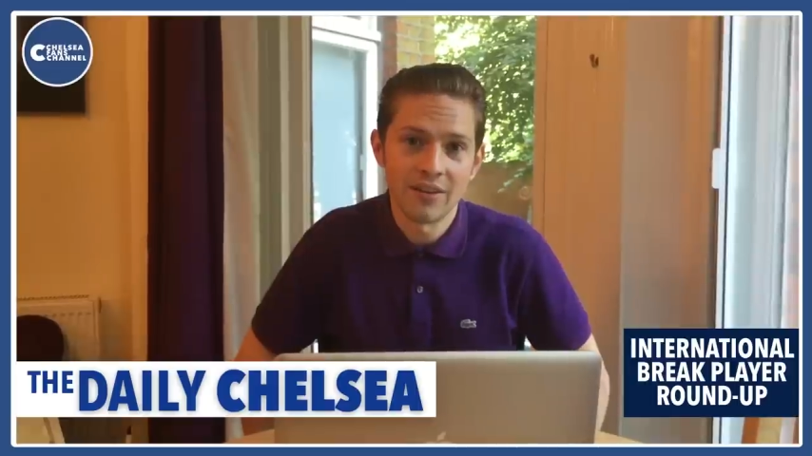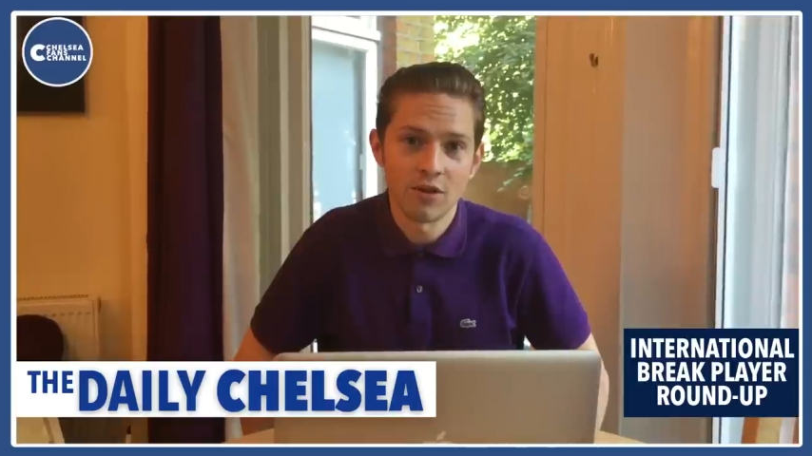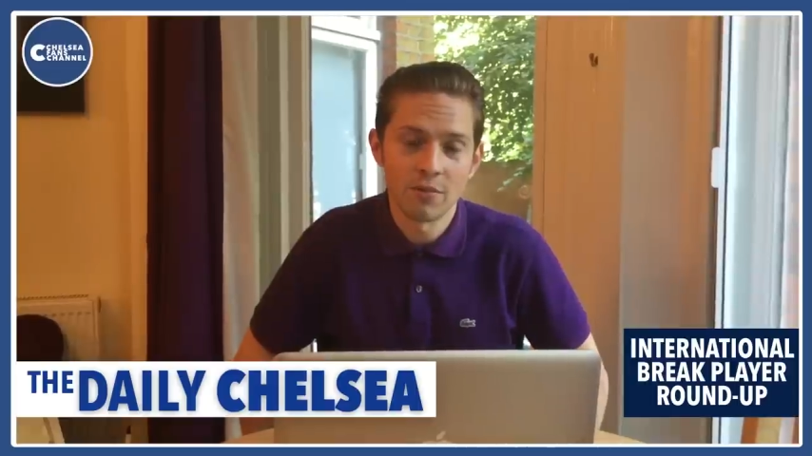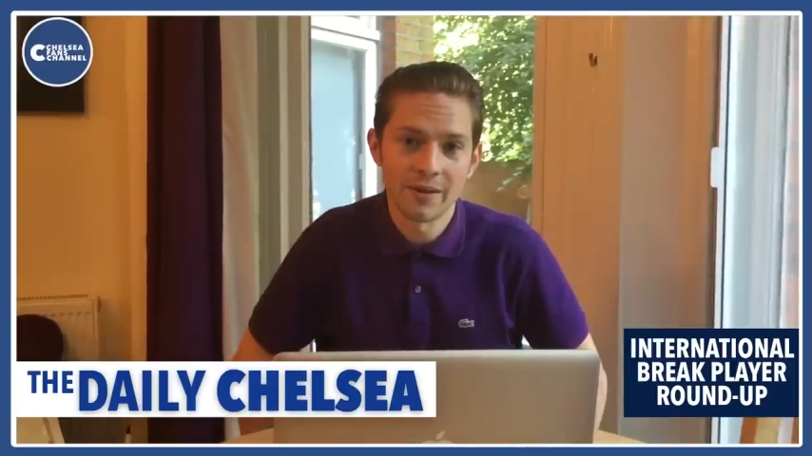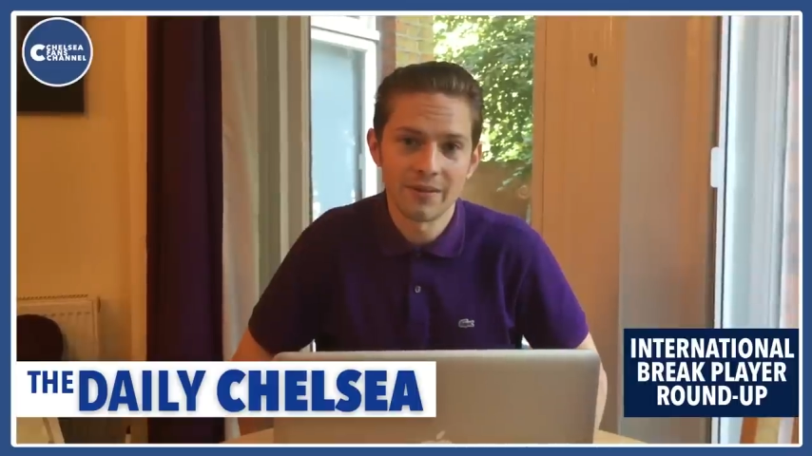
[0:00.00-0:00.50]

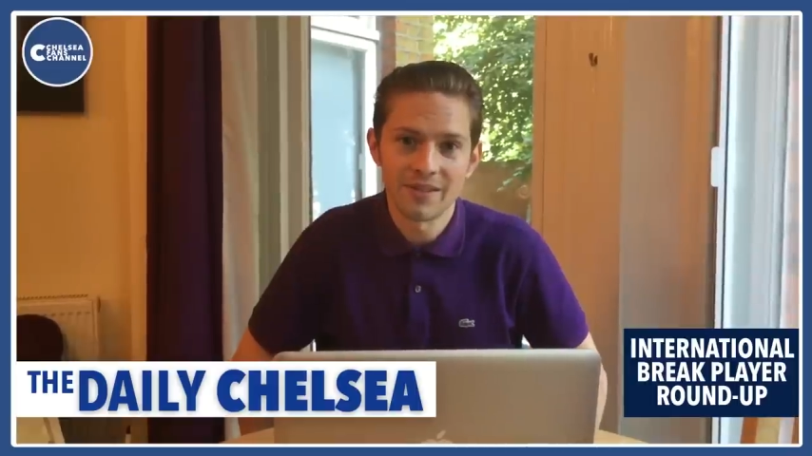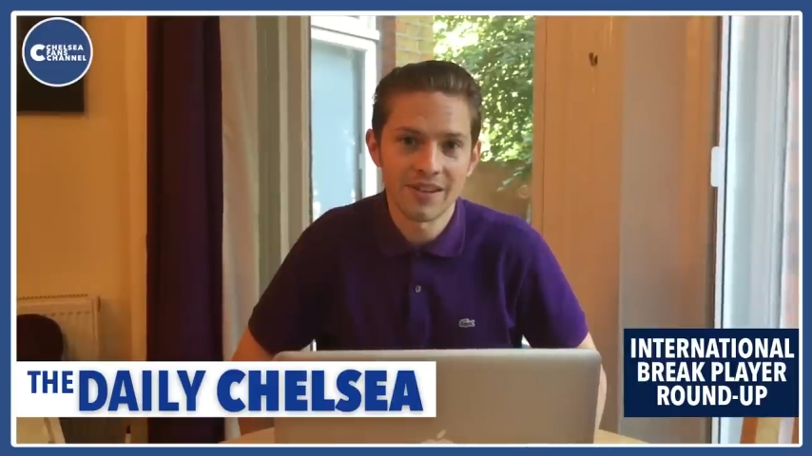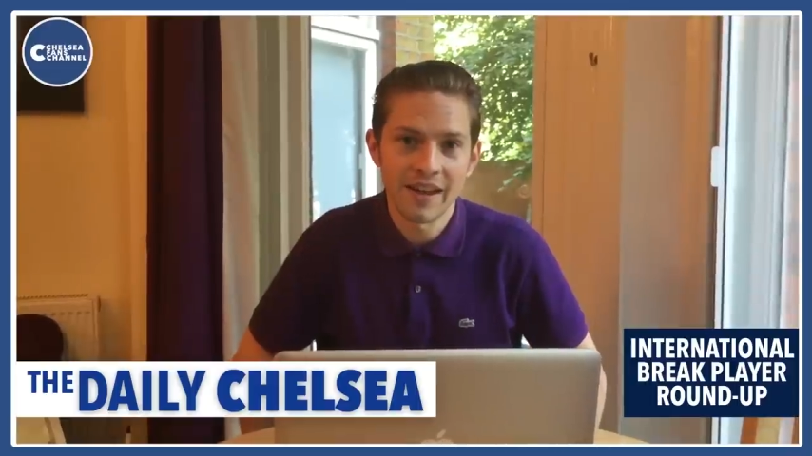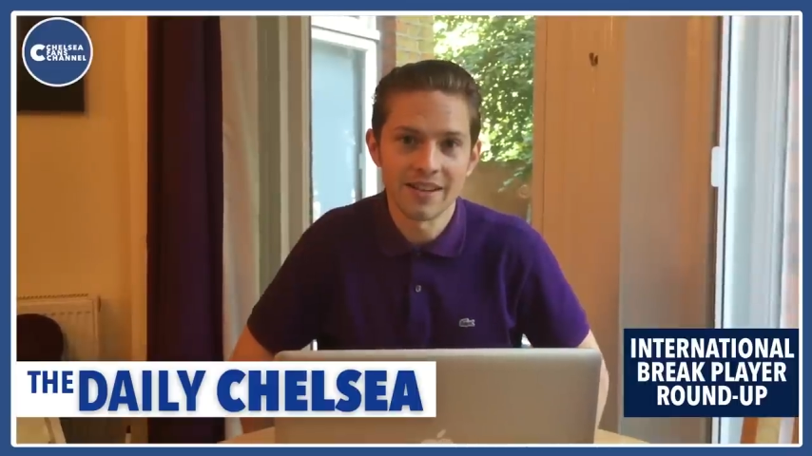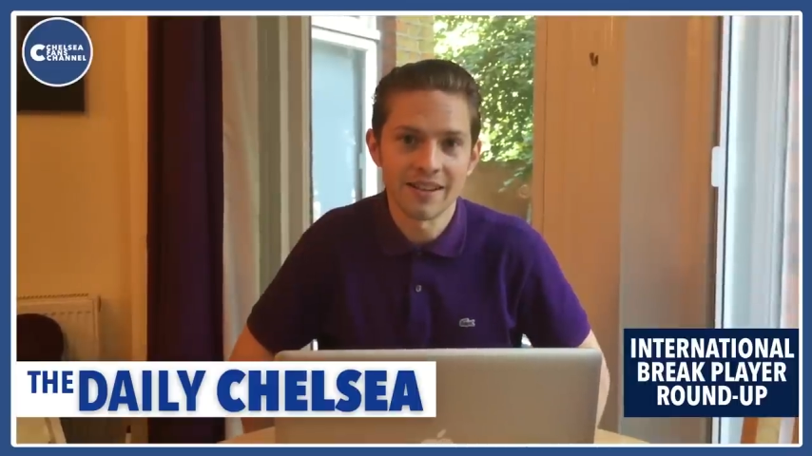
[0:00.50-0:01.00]
Didier Drogba
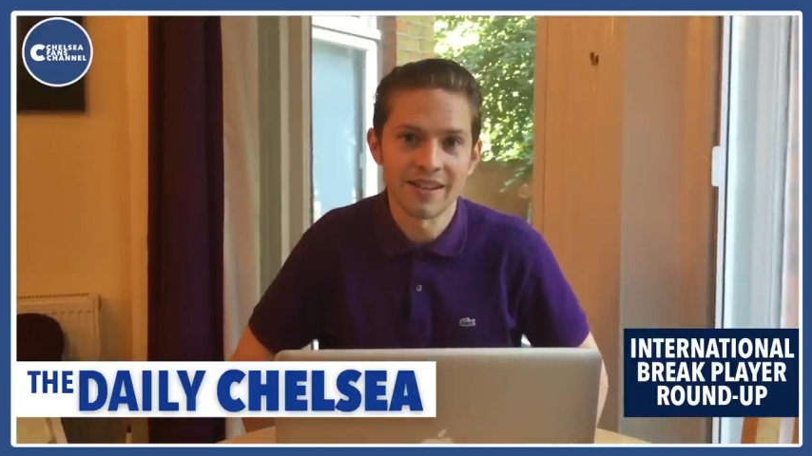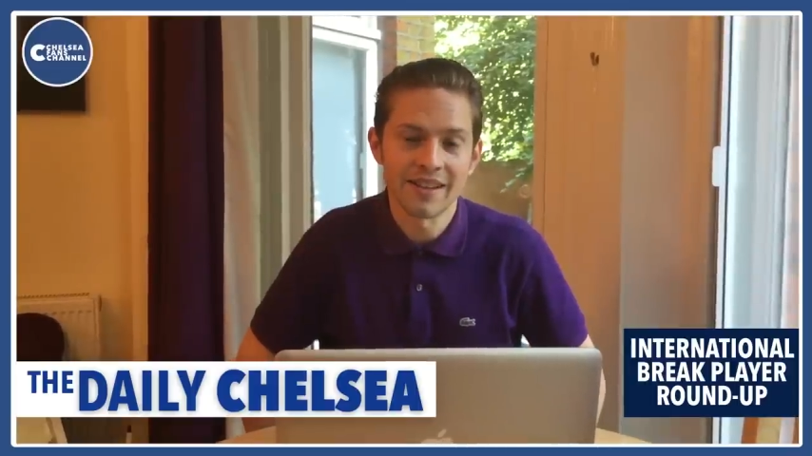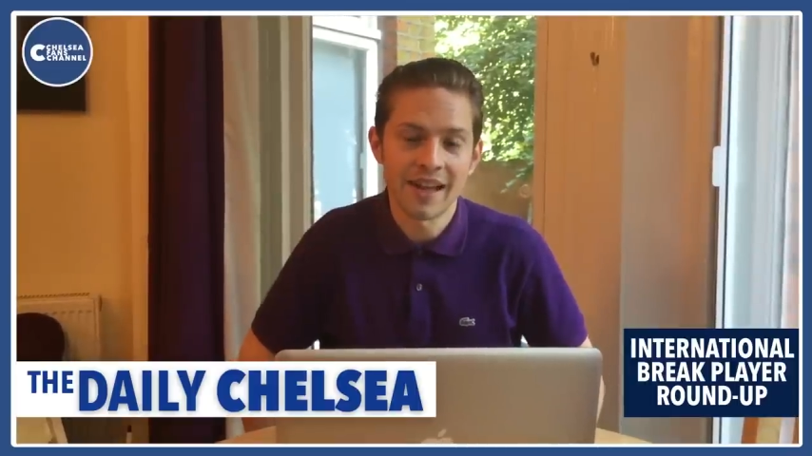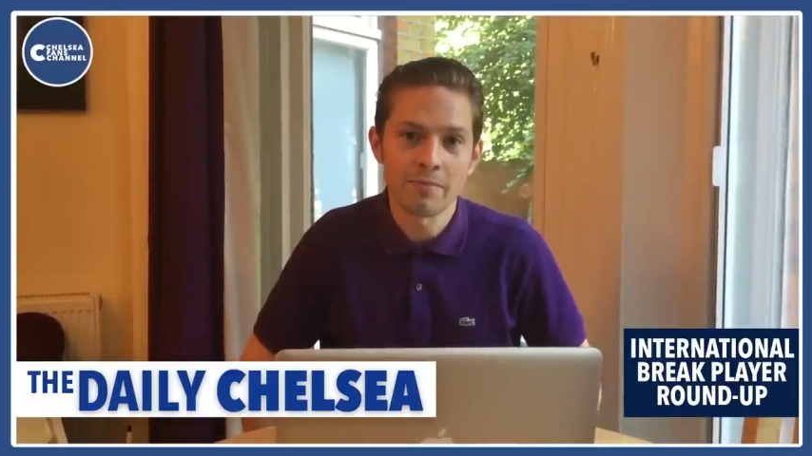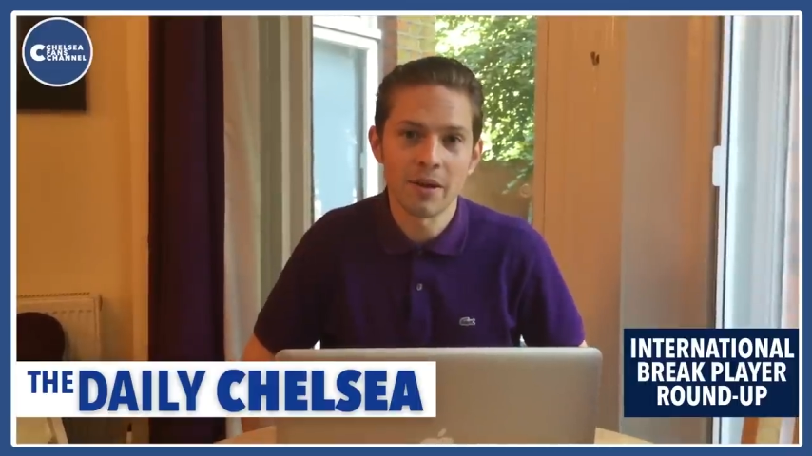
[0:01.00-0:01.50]

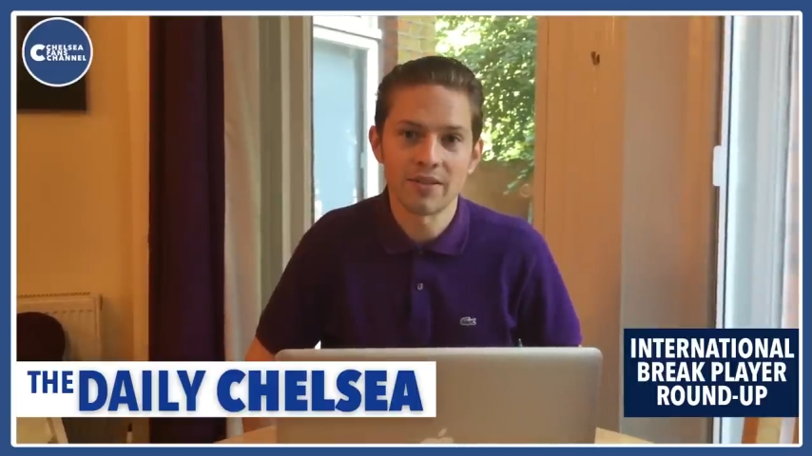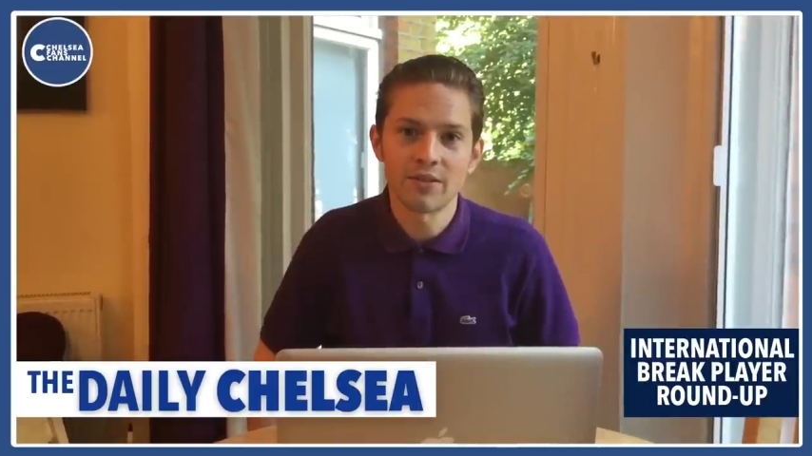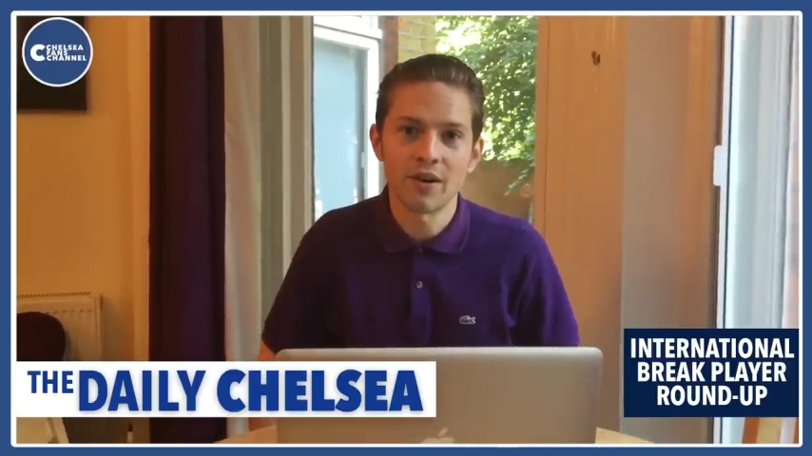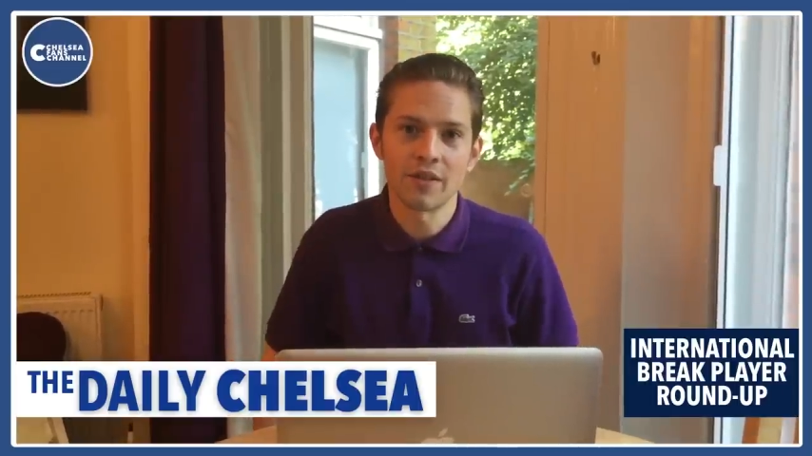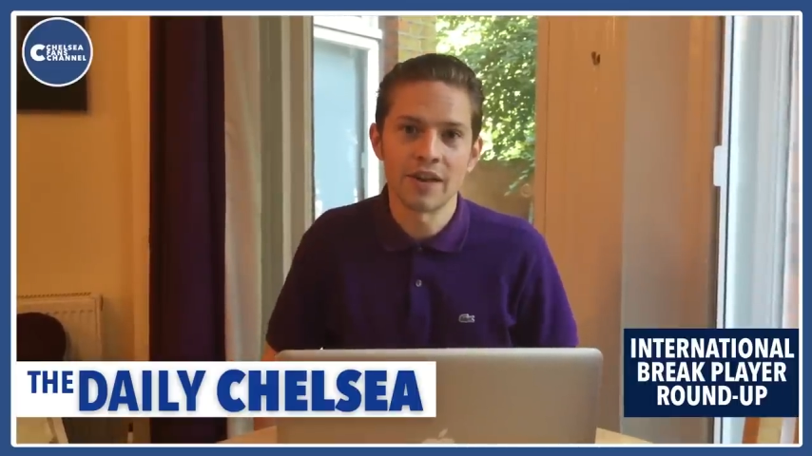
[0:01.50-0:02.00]
taking the game by
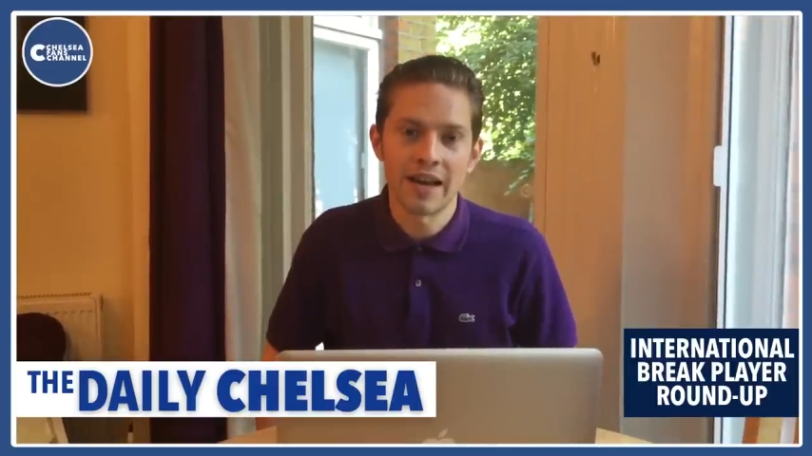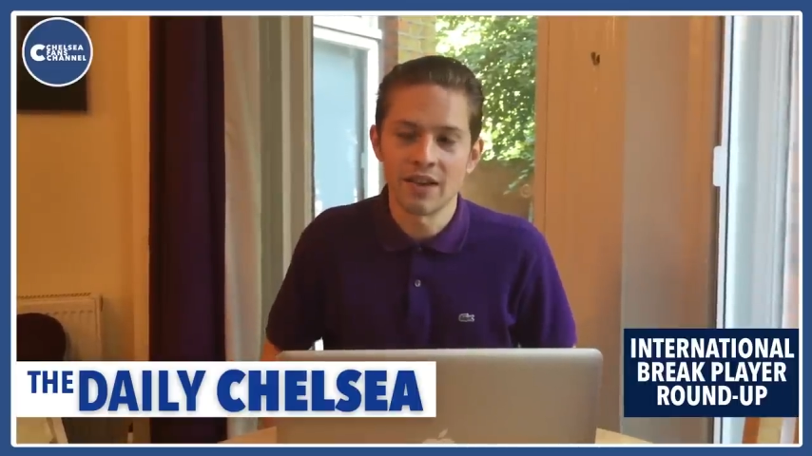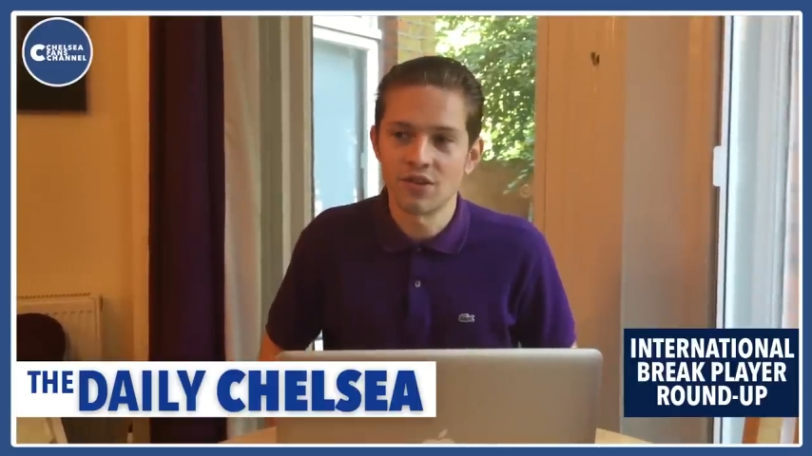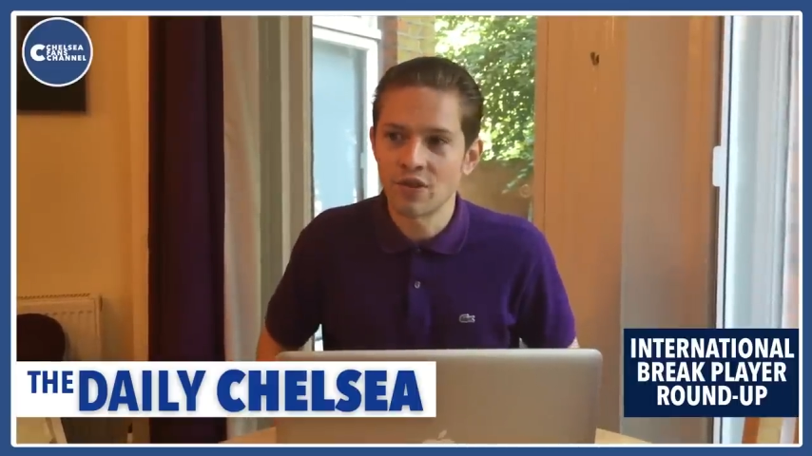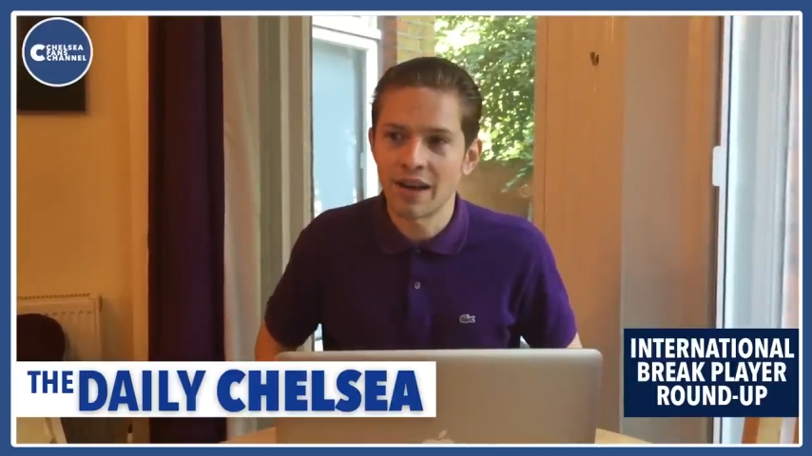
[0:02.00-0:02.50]
the scruff of the neck